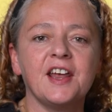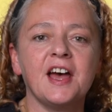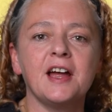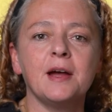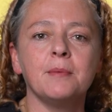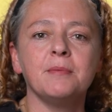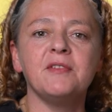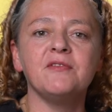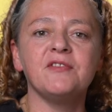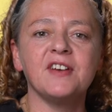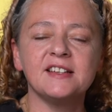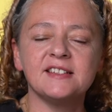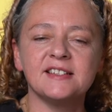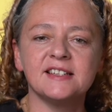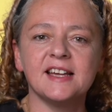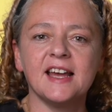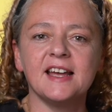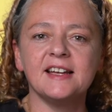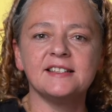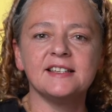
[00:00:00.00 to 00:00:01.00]
I am
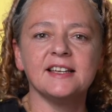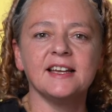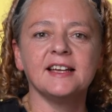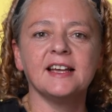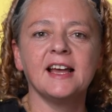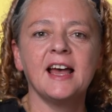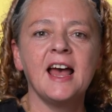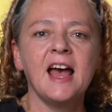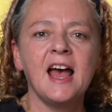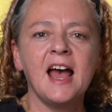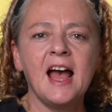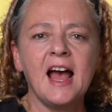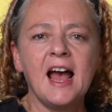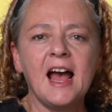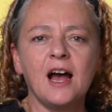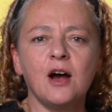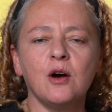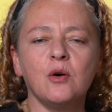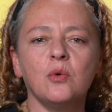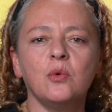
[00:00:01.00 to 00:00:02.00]
investigating
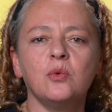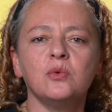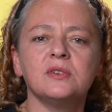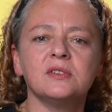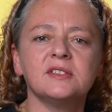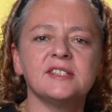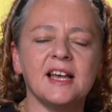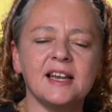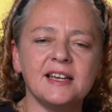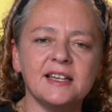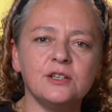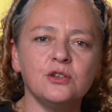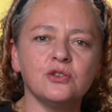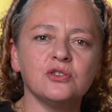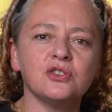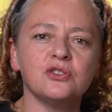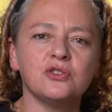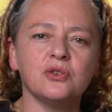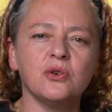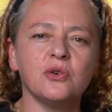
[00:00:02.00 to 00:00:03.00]
how telling your
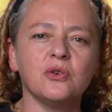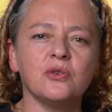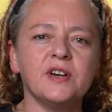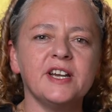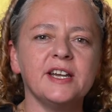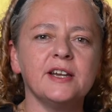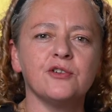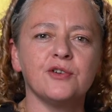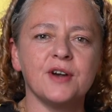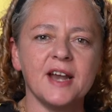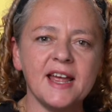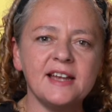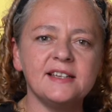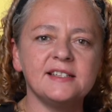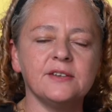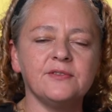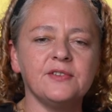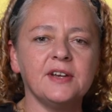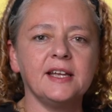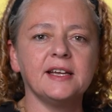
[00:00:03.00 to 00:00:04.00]
story
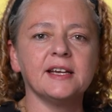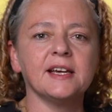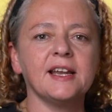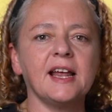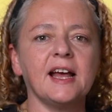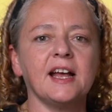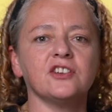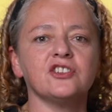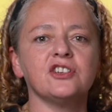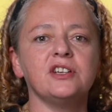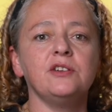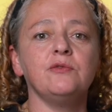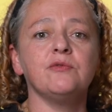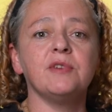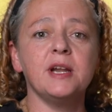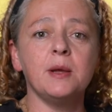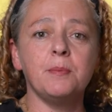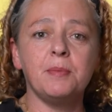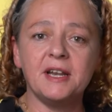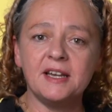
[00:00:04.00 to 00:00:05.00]
creatively can actually
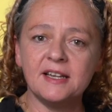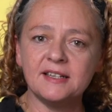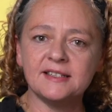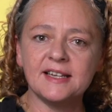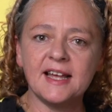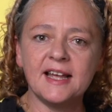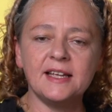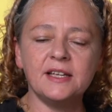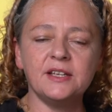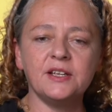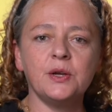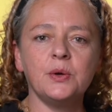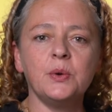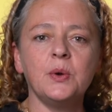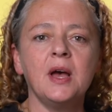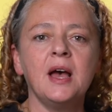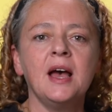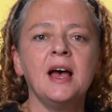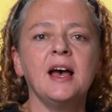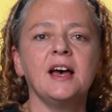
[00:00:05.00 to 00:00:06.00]
rehabilitate you
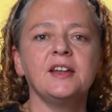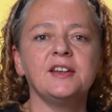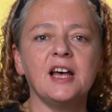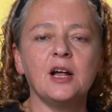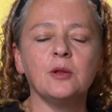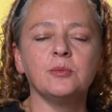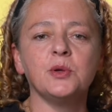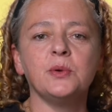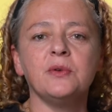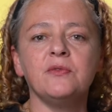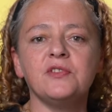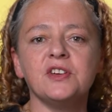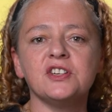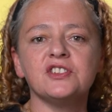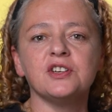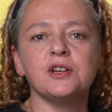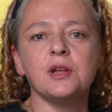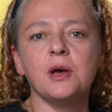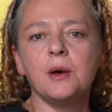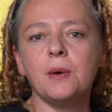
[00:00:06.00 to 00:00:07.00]
and help you
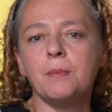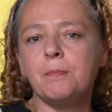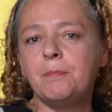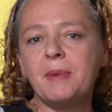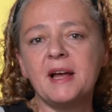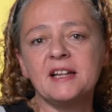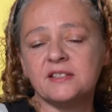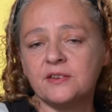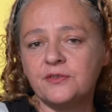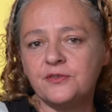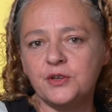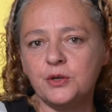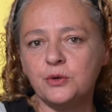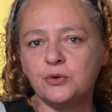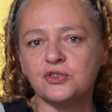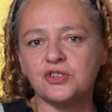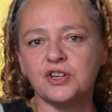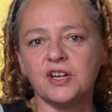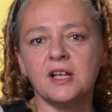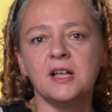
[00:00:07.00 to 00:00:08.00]
envision a better
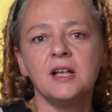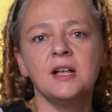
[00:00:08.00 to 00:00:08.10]
future.